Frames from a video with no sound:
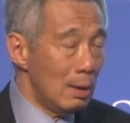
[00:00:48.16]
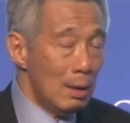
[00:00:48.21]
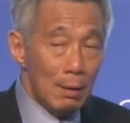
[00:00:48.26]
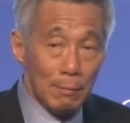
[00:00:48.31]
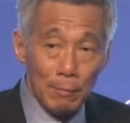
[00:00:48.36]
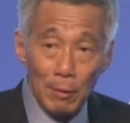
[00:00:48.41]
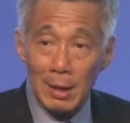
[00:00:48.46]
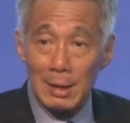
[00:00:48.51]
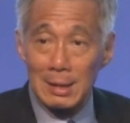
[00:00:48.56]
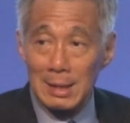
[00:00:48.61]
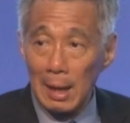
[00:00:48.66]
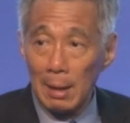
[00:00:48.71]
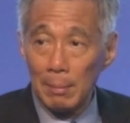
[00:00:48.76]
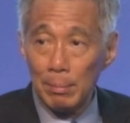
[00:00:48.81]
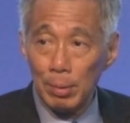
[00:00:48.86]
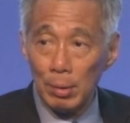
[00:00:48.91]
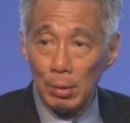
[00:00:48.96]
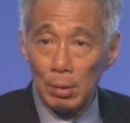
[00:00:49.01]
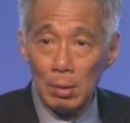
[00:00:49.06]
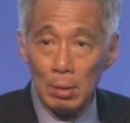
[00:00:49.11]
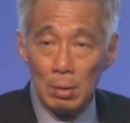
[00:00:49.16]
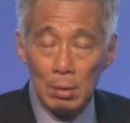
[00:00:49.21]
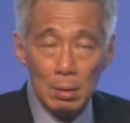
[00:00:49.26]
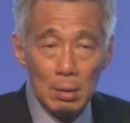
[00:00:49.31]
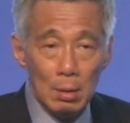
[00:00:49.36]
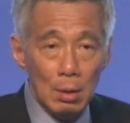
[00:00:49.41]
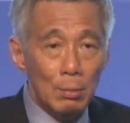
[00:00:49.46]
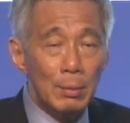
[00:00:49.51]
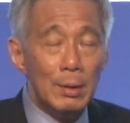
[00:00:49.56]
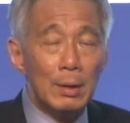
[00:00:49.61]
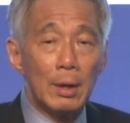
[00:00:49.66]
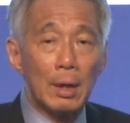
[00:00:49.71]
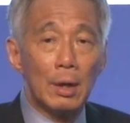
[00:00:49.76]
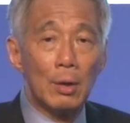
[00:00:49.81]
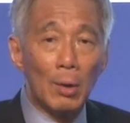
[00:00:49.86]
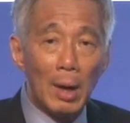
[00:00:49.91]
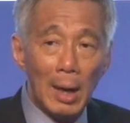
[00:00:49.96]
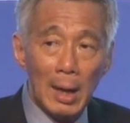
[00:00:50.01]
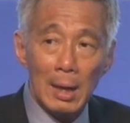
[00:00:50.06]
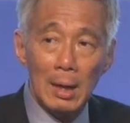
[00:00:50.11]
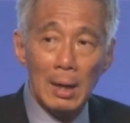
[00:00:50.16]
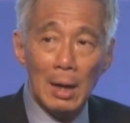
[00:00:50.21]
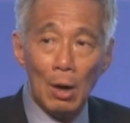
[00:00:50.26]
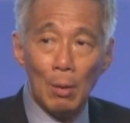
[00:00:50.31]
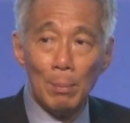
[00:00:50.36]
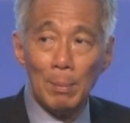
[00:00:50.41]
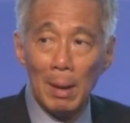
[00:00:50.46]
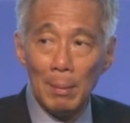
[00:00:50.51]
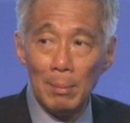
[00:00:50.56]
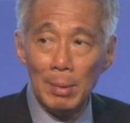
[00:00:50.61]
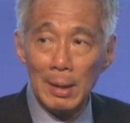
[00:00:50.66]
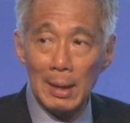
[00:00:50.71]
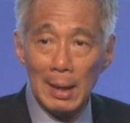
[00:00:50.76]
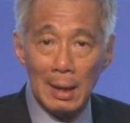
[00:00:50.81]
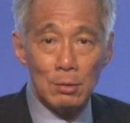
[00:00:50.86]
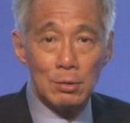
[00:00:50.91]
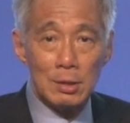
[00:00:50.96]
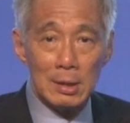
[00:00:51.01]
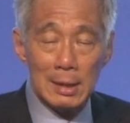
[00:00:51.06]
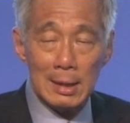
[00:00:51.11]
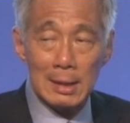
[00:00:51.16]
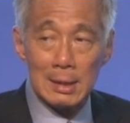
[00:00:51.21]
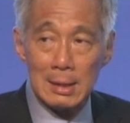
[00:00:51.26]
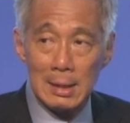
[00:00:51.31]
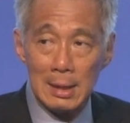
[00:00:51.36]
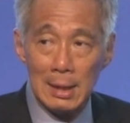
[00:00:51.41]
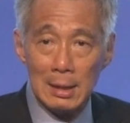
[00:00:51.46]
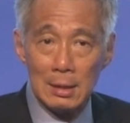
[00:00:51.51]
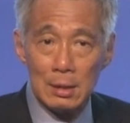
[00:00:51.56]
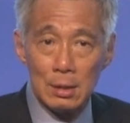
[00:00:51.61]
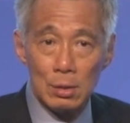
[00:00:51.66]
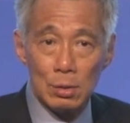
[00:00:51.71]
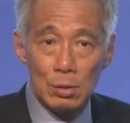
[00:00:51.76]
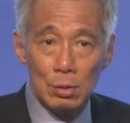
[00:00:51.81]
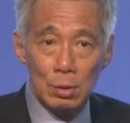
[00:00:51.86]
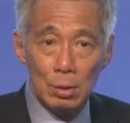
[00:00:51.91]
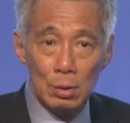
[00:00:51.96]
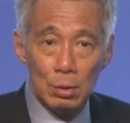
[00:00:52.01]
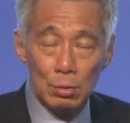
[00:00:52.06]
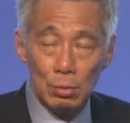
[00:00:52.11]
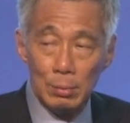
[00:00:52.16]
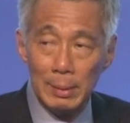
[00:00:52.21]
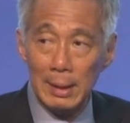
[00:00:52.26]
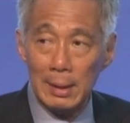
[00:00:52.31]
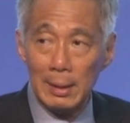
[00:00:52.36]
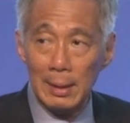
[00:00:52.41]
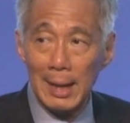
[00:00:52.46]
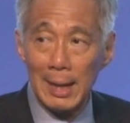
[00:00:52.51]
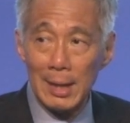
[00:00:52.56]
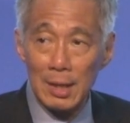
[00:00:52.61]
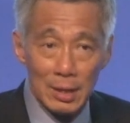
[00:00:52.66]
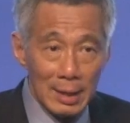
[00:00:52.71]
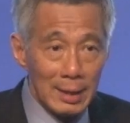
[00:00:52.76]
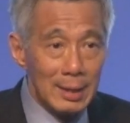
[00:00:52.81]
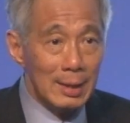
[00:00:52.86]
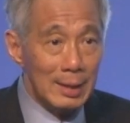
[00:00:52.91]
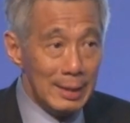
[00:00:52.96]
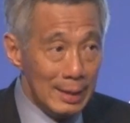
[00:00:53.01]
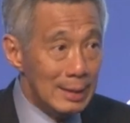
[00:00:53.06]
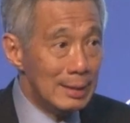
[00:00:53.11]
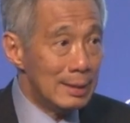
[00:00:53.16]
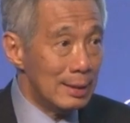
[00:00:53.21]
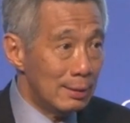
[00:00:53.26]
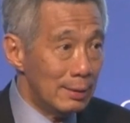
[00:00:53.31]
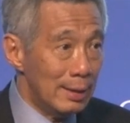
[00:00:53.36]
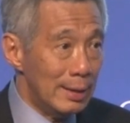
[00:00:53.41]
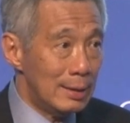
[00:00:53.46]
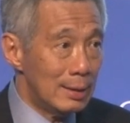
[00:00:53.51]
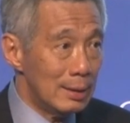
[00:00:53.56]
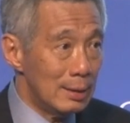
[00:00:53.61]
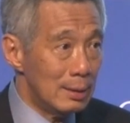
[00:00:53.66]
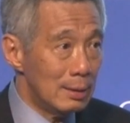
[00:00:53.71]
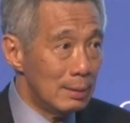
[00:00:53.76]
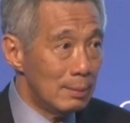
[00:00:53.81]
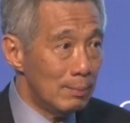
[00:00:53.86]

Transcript: For example, we require our public housing estates to be ethnically integrated.